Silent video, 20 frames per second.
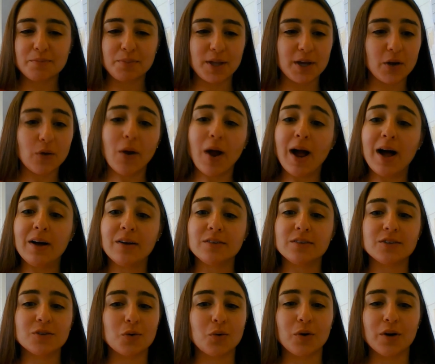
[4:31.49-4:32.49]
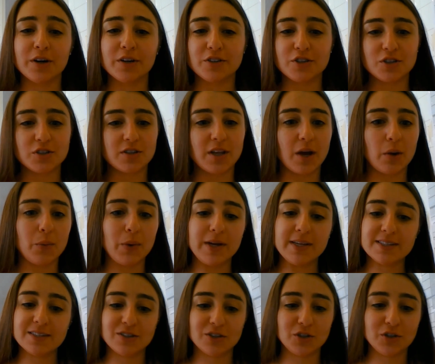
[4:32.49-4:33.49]
play around or just like
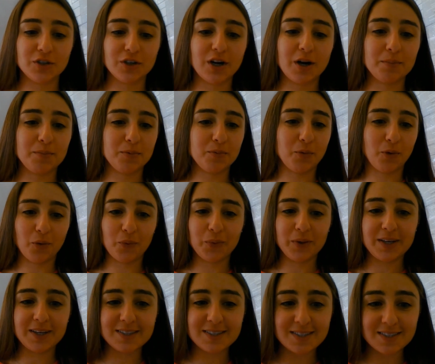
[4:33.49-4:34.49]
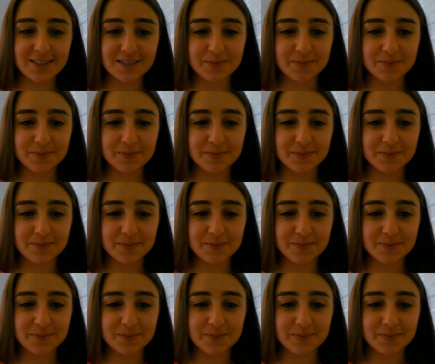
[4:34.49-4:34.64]
wait until you're a couple more weeks.